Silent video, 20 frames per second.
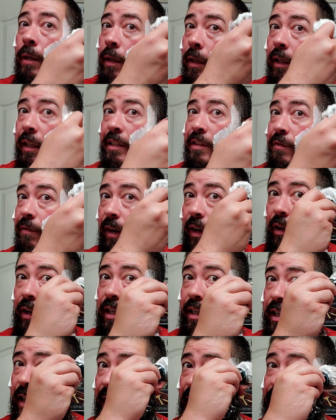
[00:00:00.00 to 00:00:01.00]
It's very
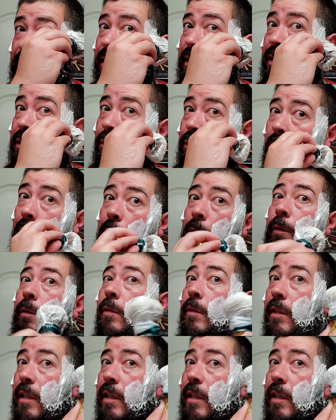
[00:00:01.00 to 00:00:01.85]
dense as well,